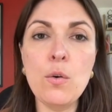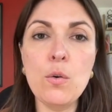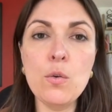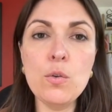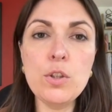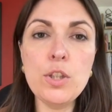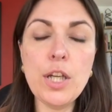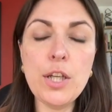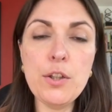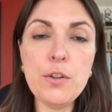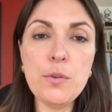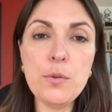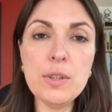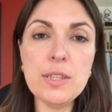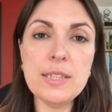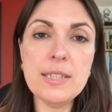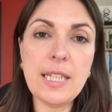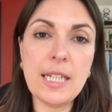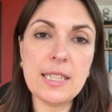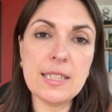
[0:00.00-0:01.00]
Although
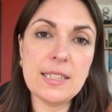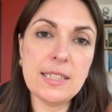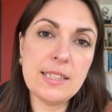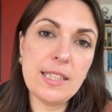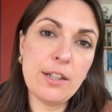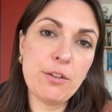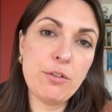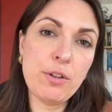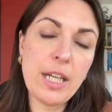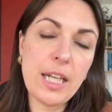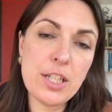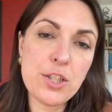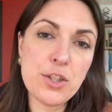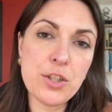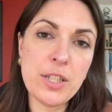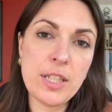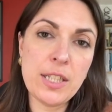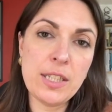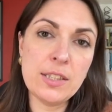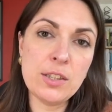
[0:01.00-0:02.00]
sex
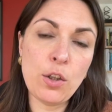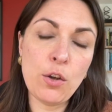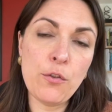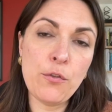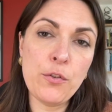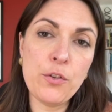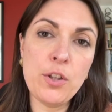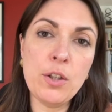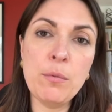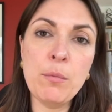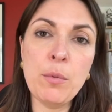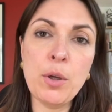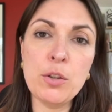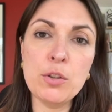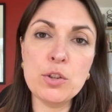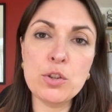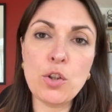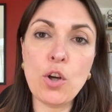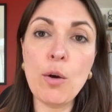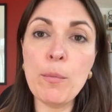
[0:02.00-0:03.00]
disaggregation is often the
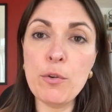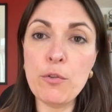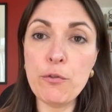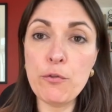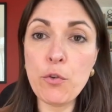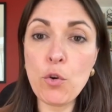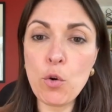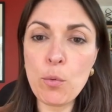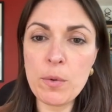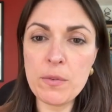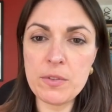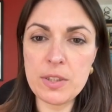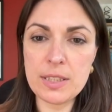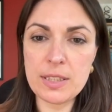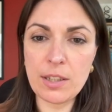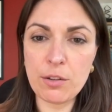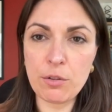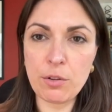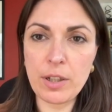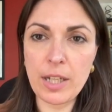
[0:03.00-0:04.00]
most common form of
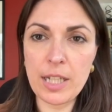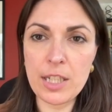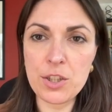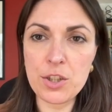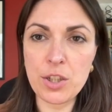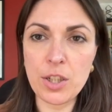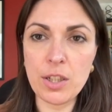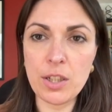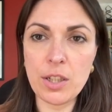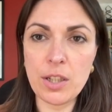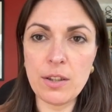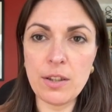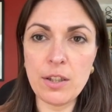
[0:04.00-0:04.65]
disaggregation,